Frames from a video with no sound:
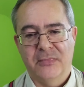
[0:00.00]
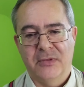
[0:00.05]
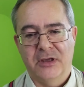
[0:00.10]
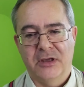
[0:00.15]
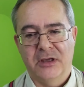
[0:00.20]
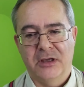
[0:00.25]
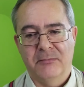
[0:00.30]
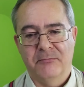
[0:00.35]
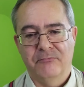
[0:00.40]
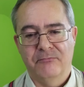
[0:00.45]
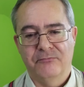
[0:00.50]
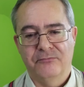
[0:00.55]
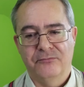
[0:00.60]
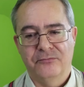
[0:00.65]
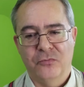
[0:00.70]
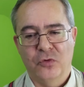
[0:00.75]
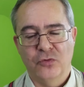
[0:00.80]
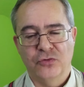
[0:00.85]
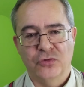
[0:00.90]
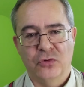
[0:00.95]

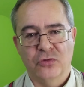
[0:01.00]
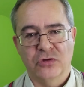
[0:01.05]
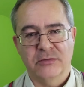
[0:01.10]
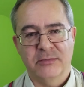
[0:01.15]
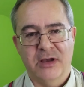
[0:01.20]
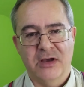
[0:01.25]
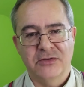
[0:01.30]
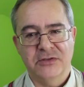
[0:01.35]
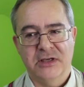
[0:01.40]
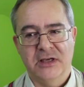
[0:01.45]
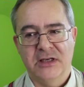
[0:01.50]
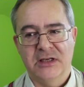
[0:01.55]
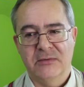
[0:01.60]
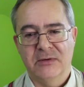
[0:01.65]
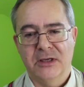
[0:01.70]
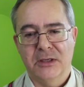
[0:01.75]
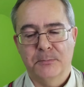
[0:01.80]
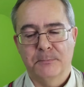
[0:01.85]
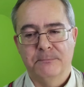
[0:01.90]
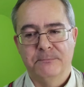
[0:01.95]
or talked about it
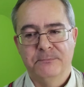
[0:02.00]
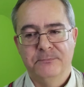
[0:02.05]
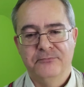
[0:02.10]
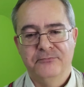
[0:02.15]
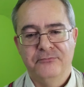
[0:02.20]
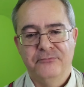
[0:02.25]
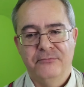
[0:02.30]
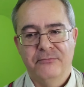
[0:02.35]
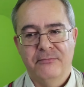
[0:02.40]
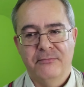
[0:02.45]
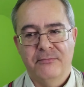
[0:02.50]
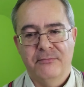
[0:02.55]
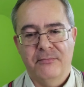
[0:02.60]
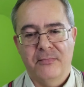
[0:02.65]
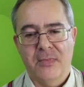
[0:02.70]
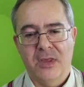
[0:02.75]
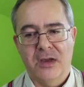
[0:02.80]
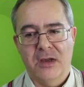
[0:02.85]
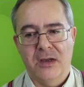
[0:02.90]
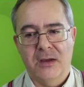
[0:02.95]
anyway.
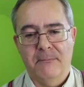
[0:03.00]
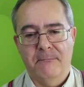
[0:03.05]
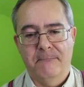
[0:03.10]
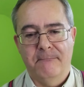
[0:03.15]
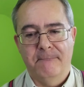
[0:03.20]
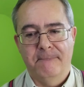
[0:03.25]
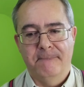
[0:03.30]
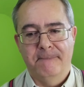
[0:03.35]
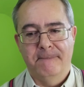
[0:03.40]
It